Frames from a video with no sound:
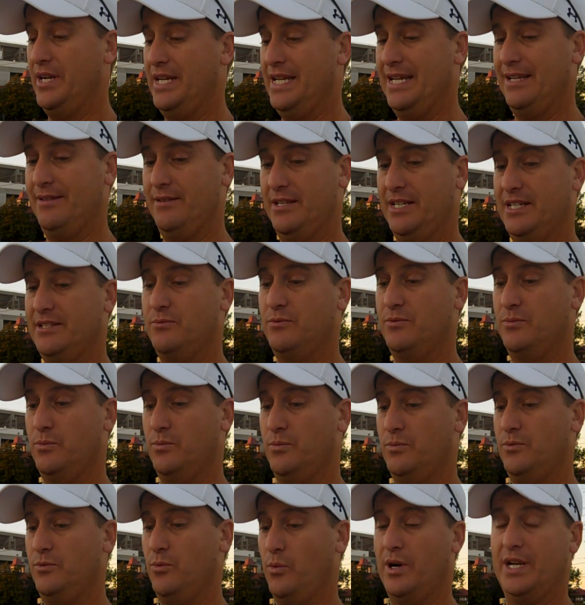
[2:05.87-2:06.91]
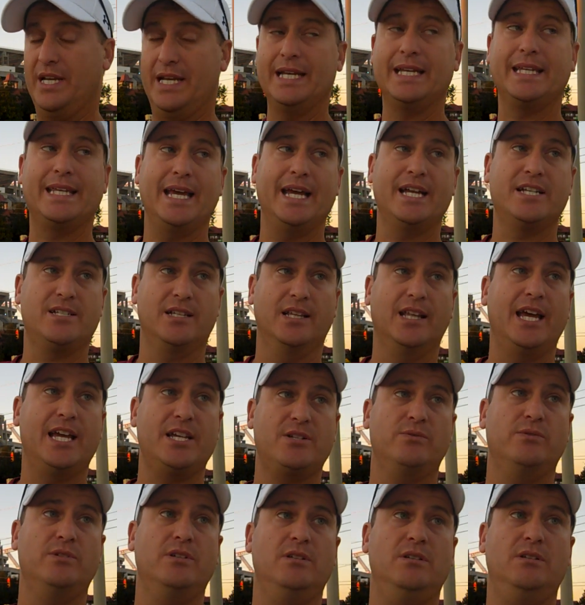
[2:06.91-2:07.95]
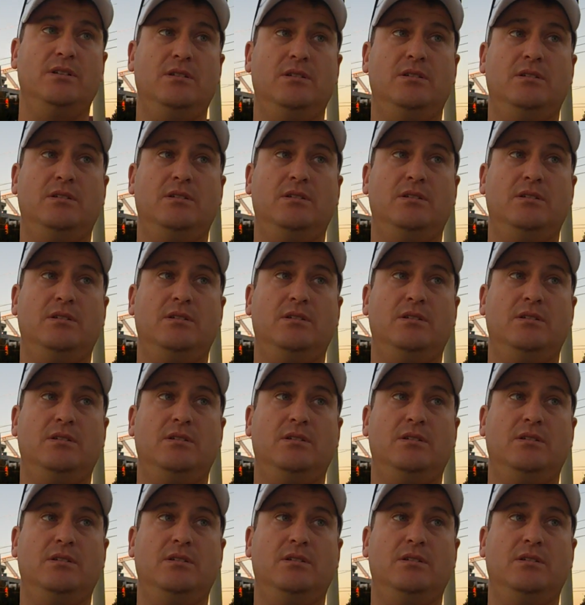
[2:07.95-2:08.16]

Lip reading: The one he didn't catch, the last one?